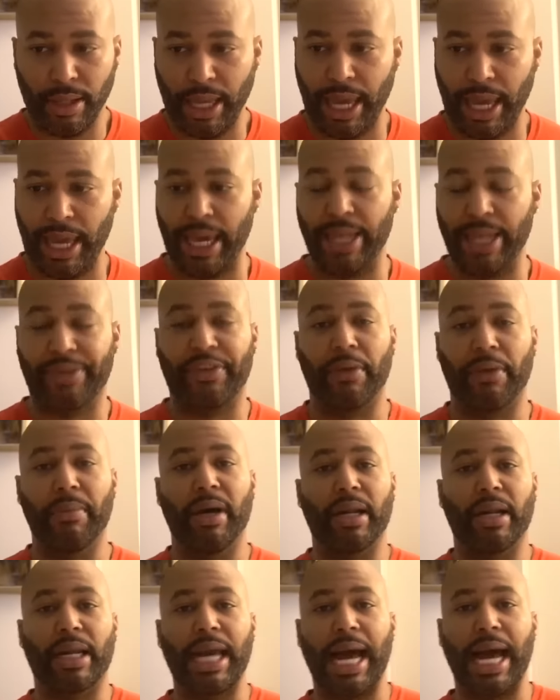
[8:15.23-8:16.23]
and some
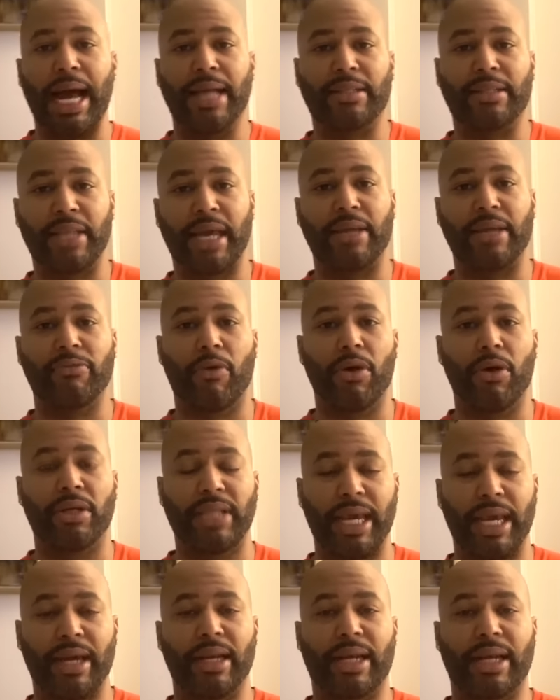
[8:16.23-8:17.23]
other guys want
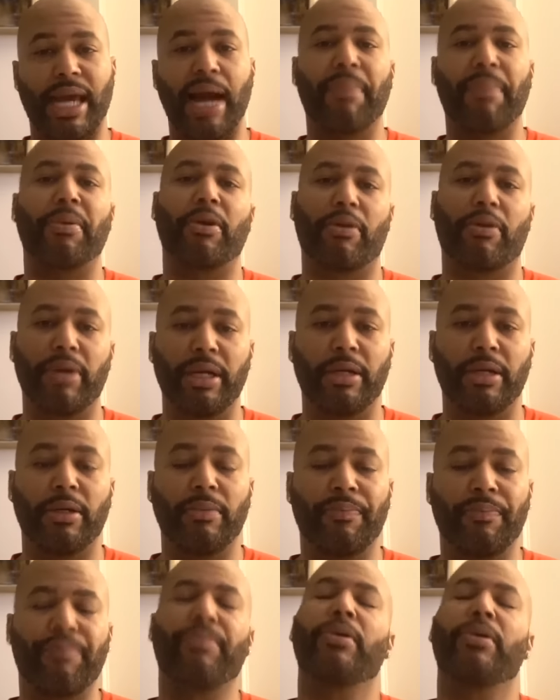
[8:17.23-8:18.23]
to take her to Capitol Grill,
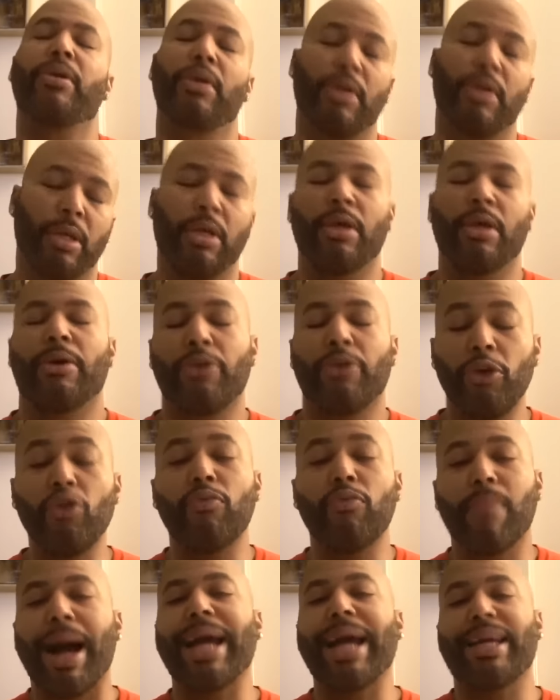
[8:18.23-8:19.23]
you
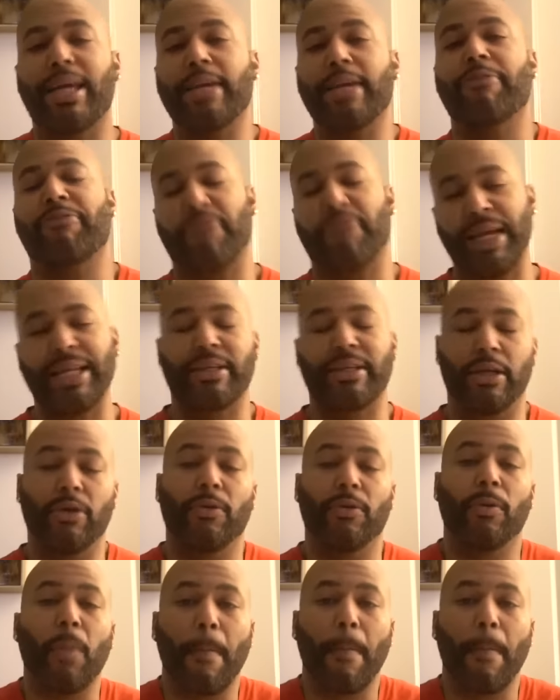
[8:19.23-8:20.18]
might get flaked on.